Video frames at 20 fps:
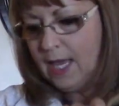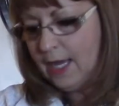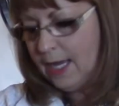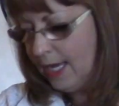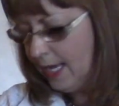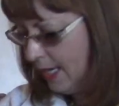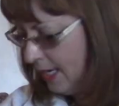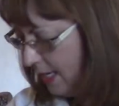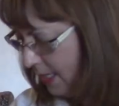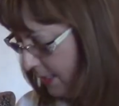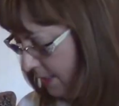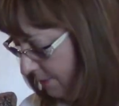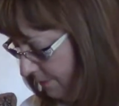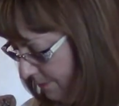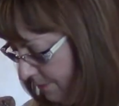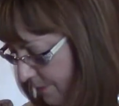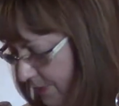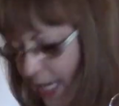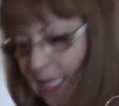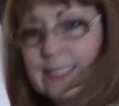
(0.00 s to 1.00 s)
And
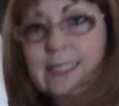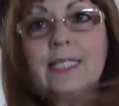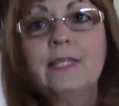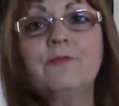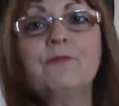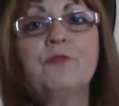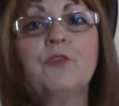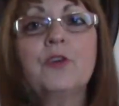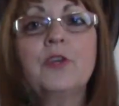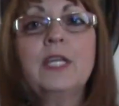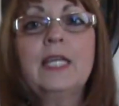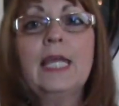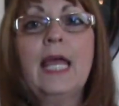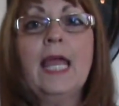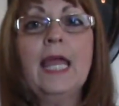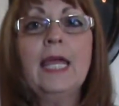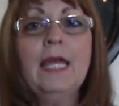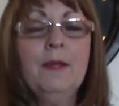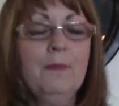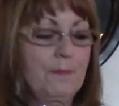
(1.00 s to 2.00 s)
that's it for
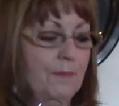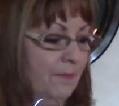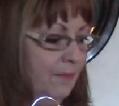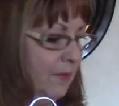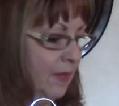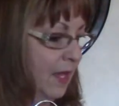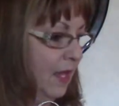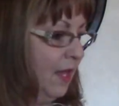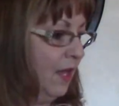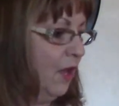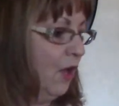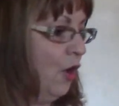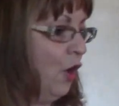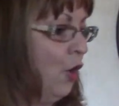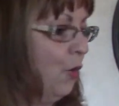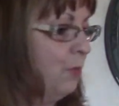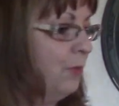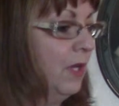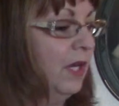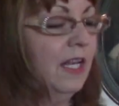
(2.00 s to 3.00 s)
today.
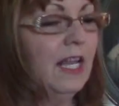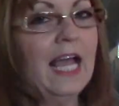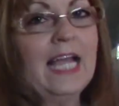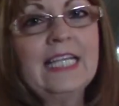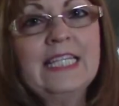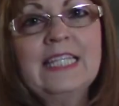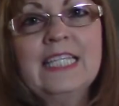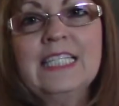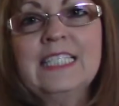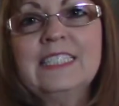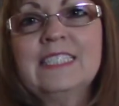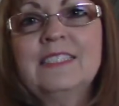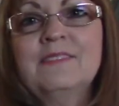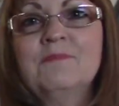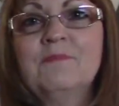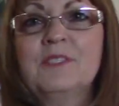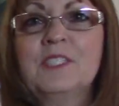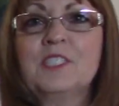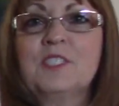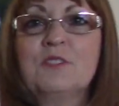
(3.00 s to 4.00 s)
Hope you like this.
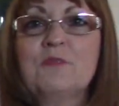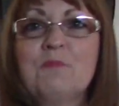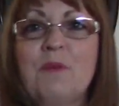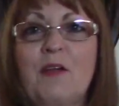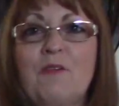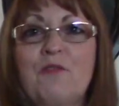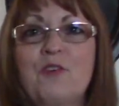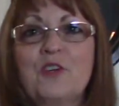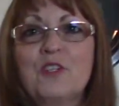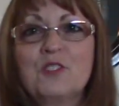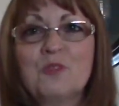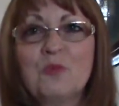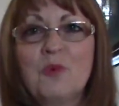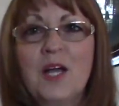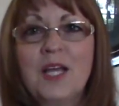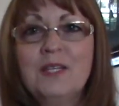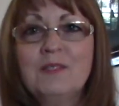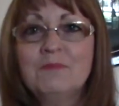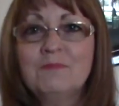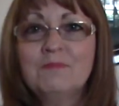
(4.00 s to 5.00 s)
This is my first
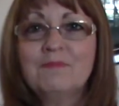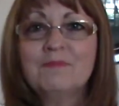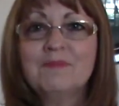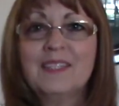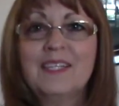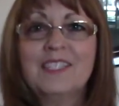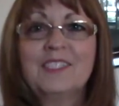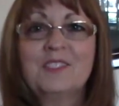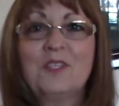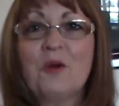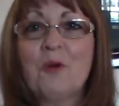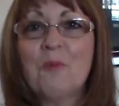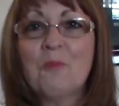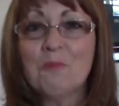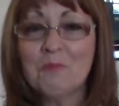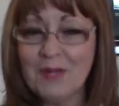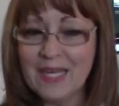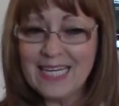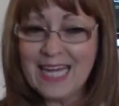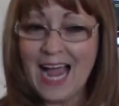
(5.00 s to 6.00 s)
one, so
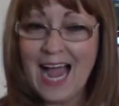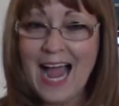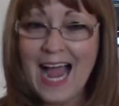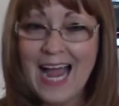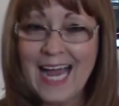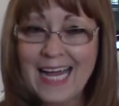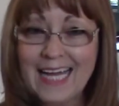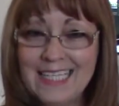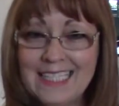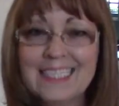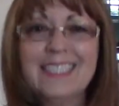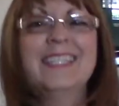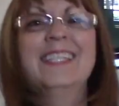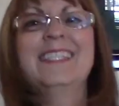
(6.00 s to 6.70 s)
be kind.